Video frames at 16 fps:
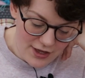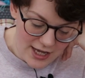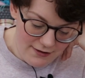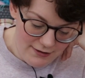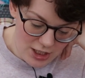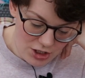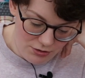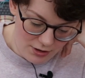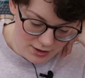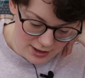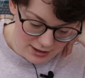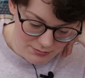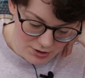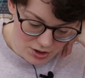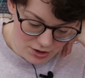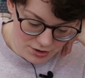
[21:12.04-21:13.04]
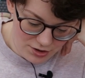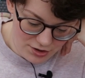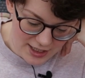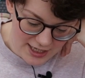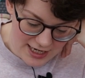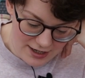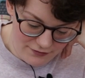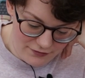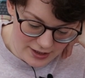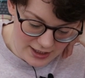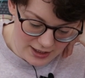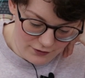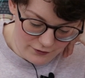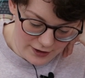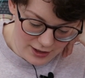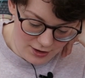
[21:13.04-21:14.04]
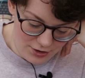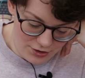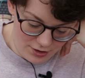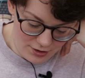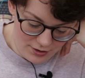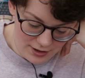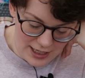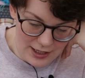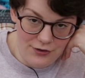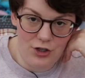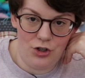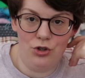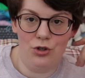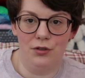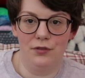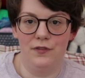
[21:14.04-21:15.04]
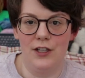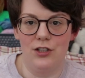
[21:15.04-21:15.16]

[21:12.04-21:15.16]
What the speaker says: they're interesting because they have like fingers on and the cuff